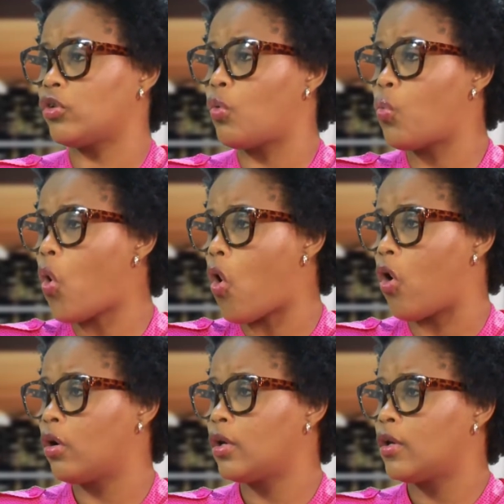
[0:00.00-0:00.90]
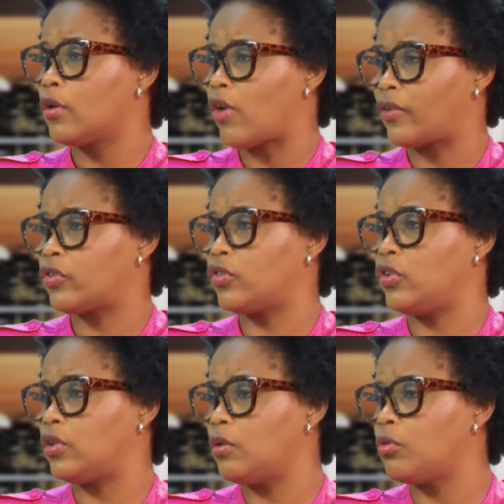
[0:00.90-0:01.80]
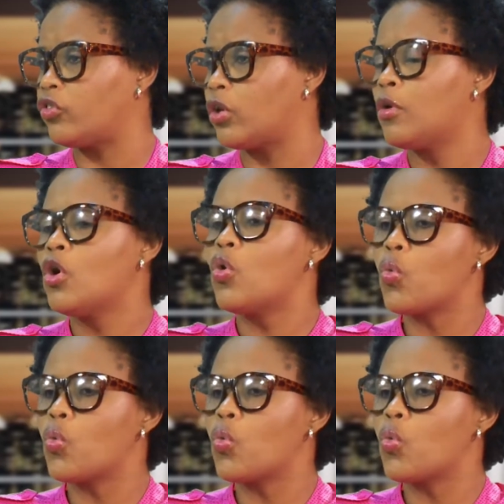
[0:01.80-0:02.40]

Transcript: the war, Rasta city was mm.